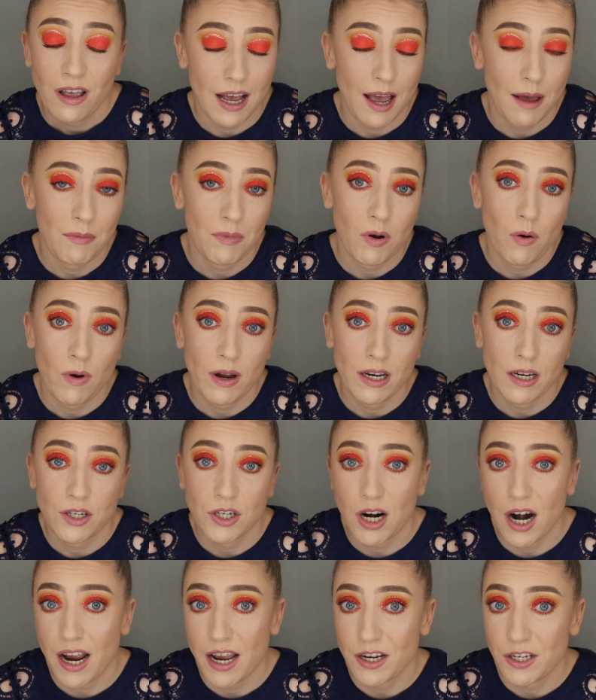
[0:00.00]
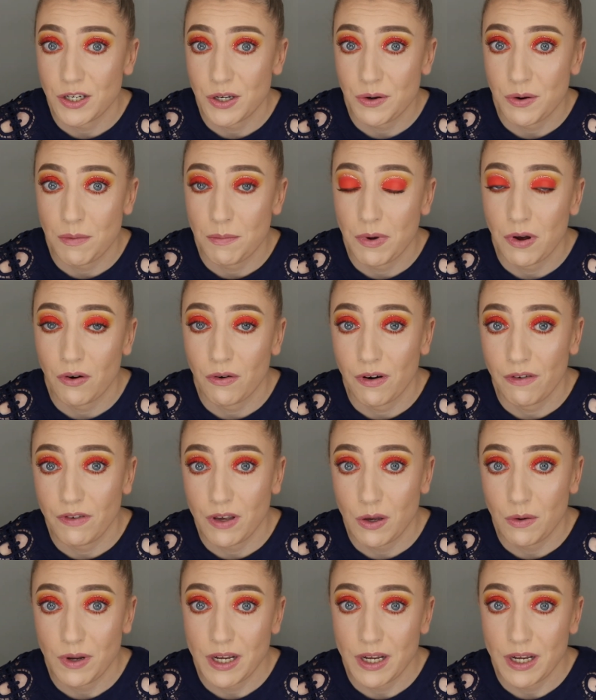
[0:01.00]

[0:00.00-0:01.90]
I'm going to try and do a book review